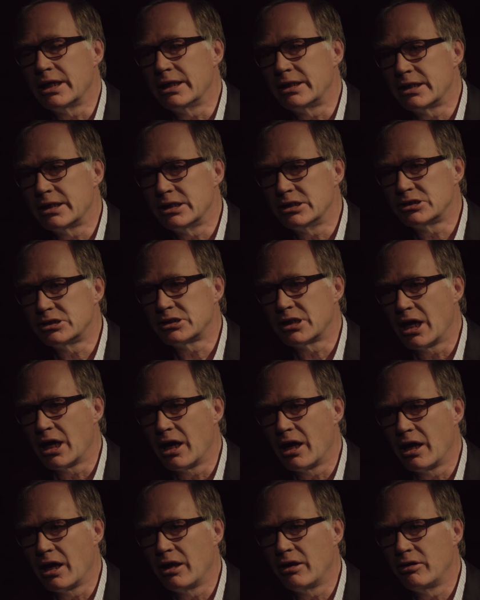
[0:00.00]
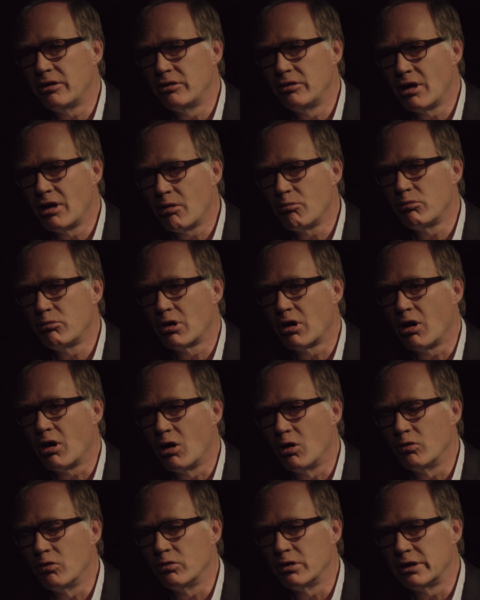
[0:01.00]
it is a number
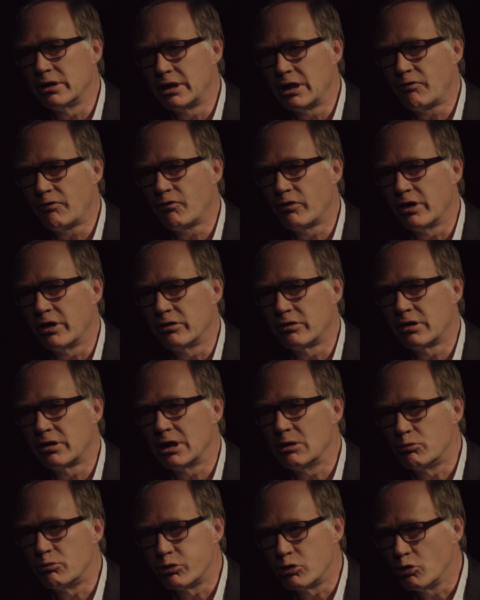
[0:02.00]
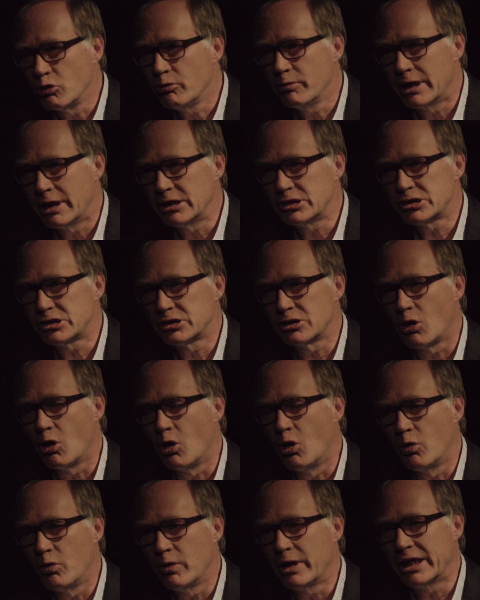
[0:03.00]
of different improvements
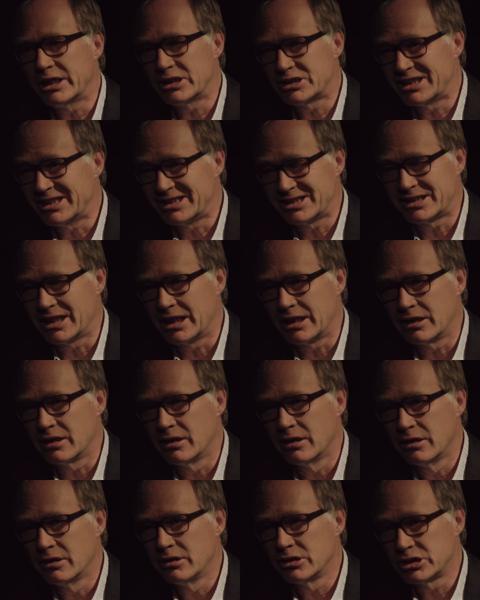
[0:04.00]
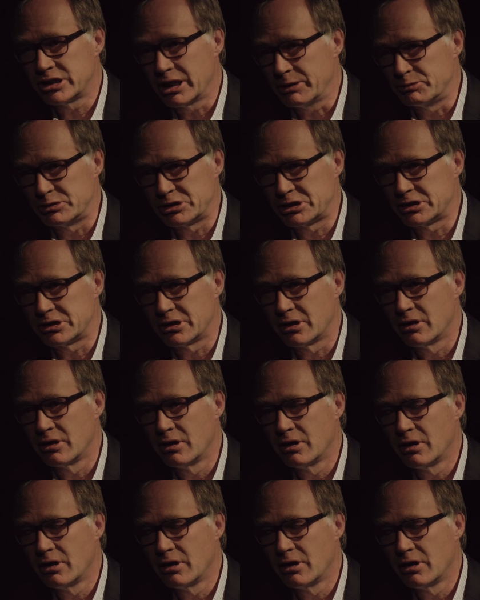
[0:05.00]
of existing ships.